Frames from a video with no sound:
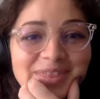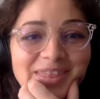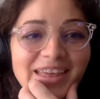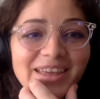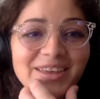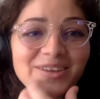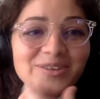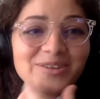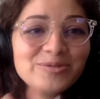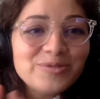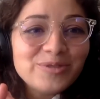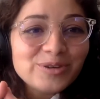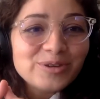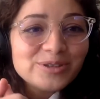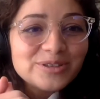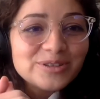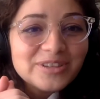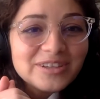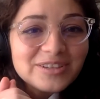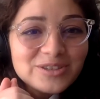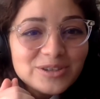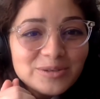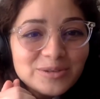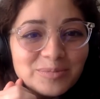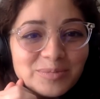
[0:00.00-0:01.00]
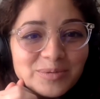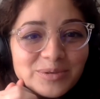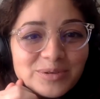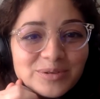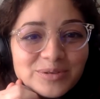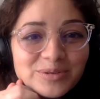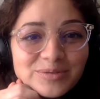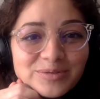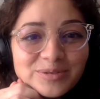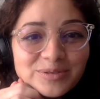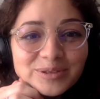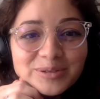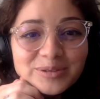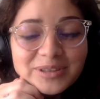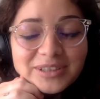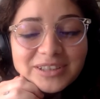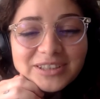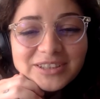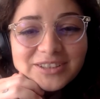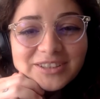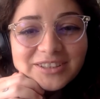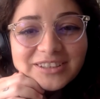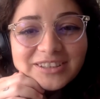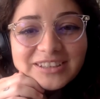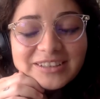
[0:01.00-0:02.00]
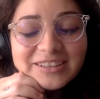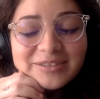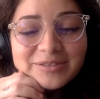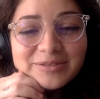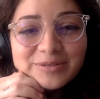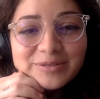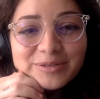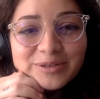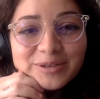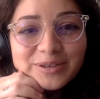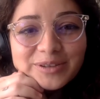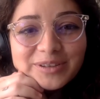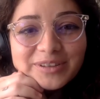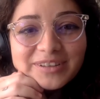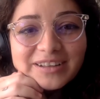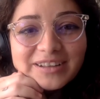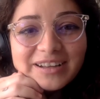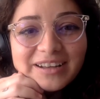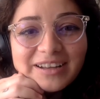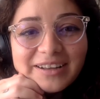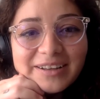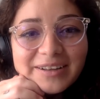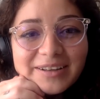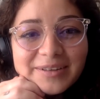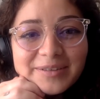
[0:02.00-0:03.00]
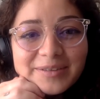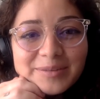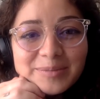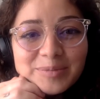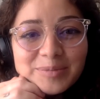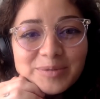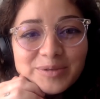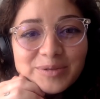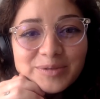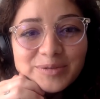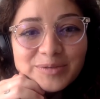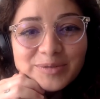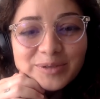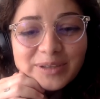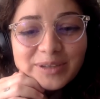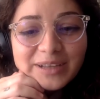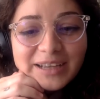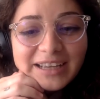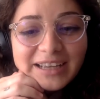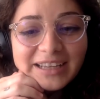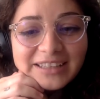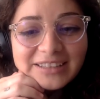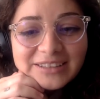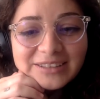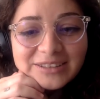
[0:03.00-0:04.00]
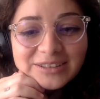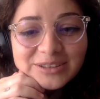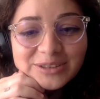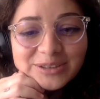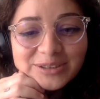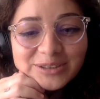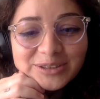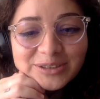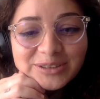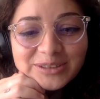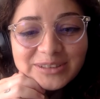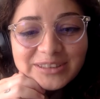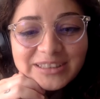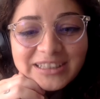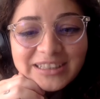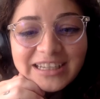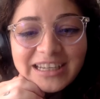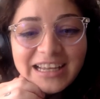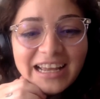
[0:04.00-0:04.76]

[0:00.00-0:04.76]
Thank you for such a beautiful question and for beautiful answers.